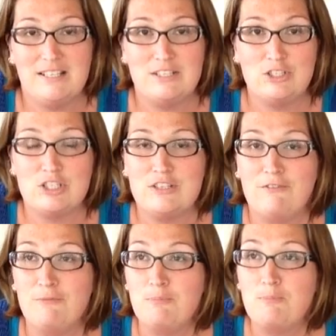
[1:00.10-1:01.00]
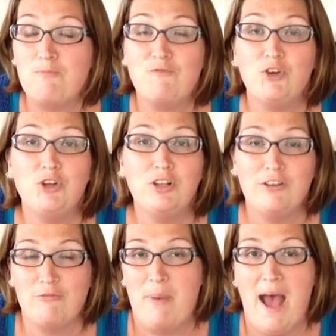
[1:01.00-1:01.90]
that's just full
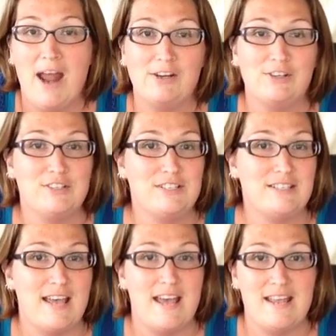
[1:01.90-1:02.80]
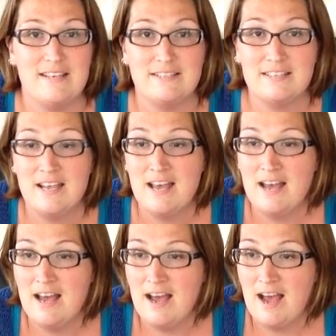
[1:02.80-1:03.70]
of patterns and
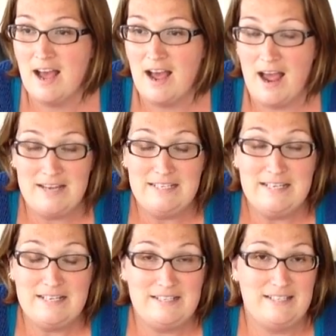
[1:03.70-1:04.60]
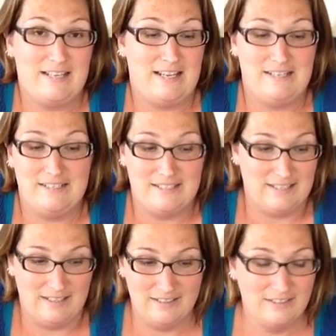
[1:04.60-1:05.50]
ideas, and
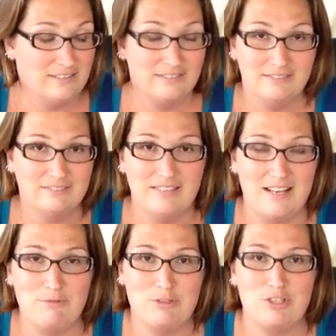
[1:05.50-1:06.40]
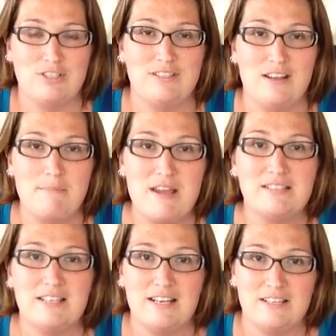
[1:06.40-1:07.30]
it was just
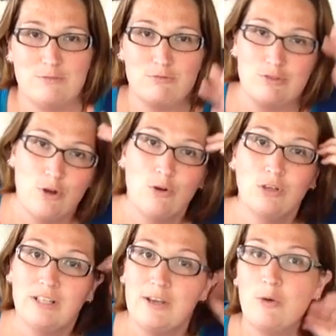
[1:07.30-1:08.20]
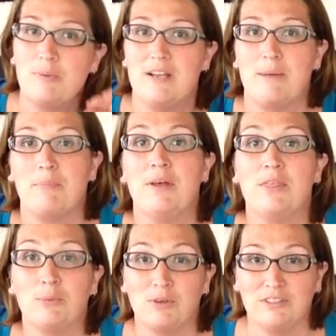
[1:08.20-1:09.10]
amazing. It has totally opened up
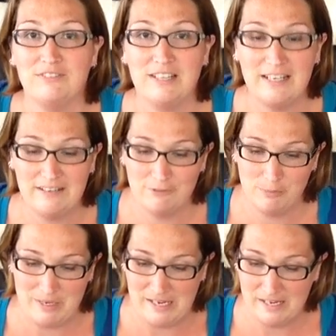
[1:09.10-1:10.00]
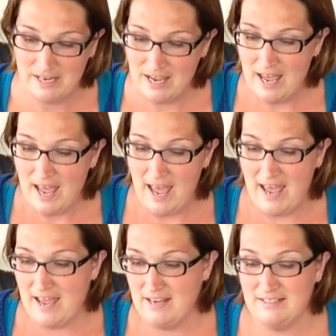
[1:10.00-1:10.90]
the world of knitting for me,
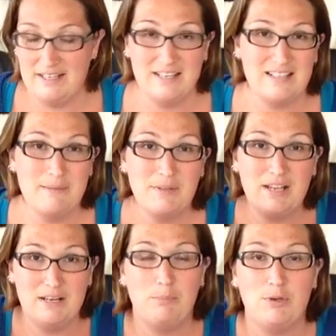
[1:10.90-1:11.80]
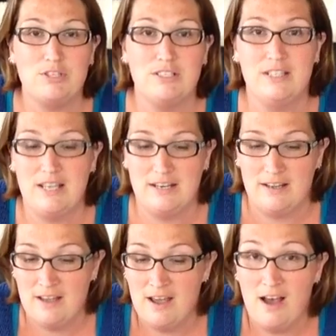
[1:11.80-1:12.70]
and because I'm the kind of person that
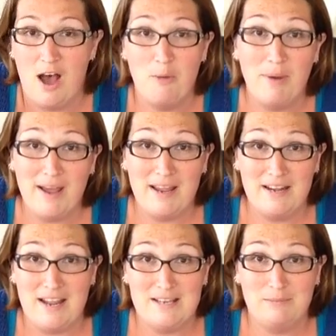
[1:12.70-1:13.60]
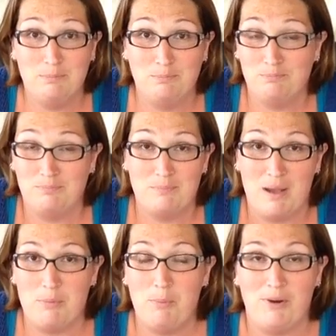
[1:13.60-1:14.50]
I'll buy a nice
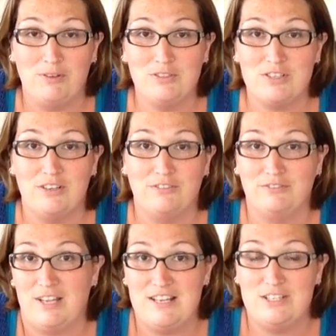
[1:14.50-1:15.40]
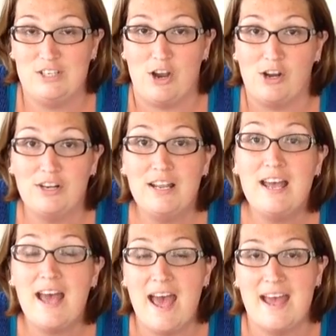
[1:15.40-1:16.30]
couple balls of nice yarn
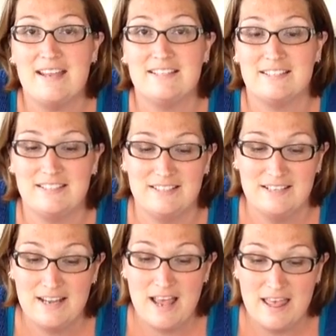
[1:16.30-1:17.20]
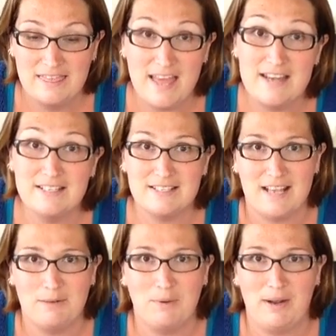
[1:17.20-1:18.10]
and then
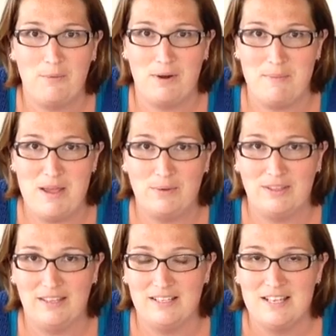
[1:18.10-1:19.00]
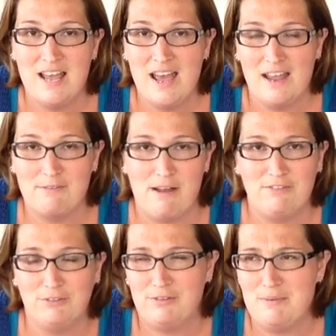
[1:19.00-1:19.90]
decide what I want to make with it. And
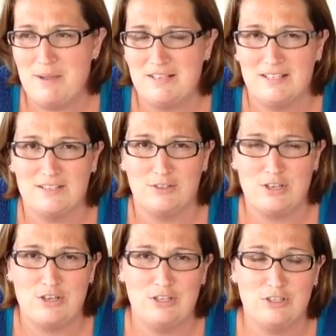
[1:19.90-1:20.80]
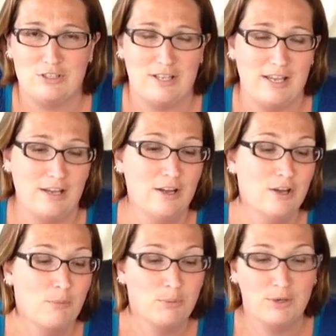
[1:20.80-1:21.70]
Ravelry makes it so you can just like
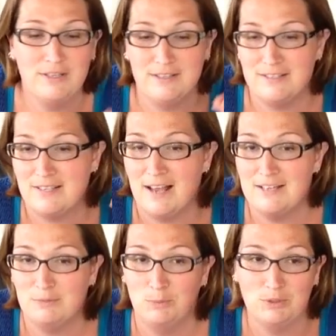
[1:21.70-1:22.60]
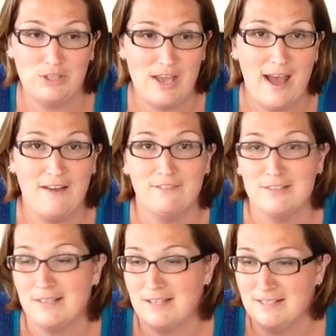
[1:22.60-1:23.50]
put in the size of wool you have, the
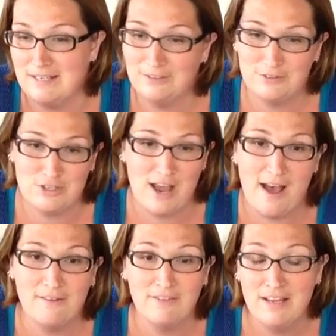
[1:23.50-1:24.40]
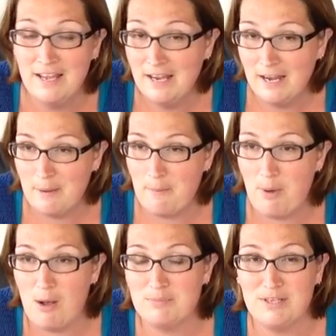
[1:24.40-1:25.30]
size needles you have, and it
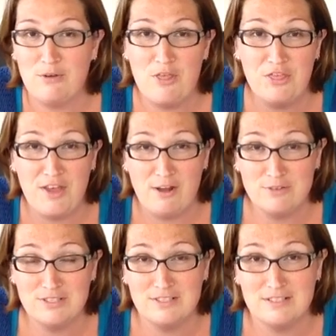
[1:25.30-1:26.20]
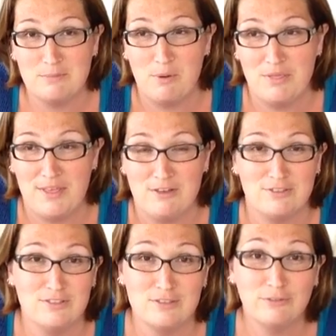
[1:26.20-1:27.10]
pops out thousands upon
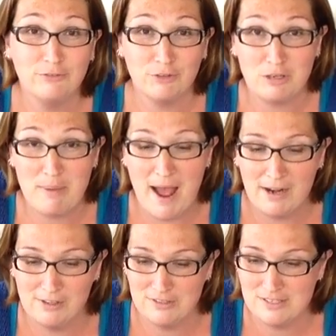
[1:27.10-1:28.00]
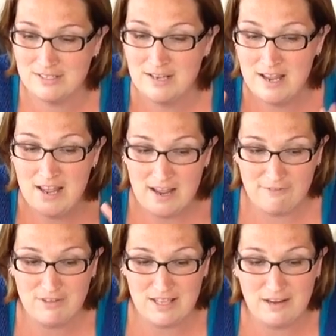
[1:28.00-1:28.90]
thousands of free patterns.
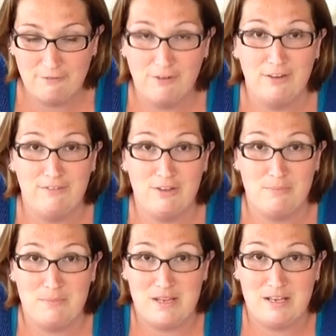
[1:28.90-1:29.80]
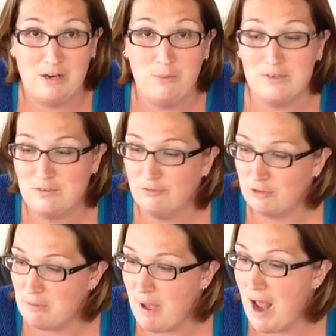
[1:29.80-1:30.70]
Everything in front of me here was
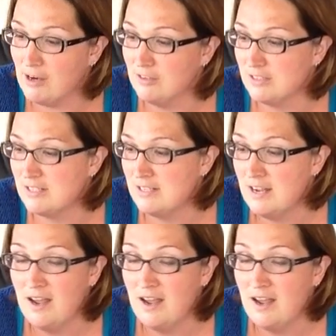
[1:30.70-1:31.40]
free patterns.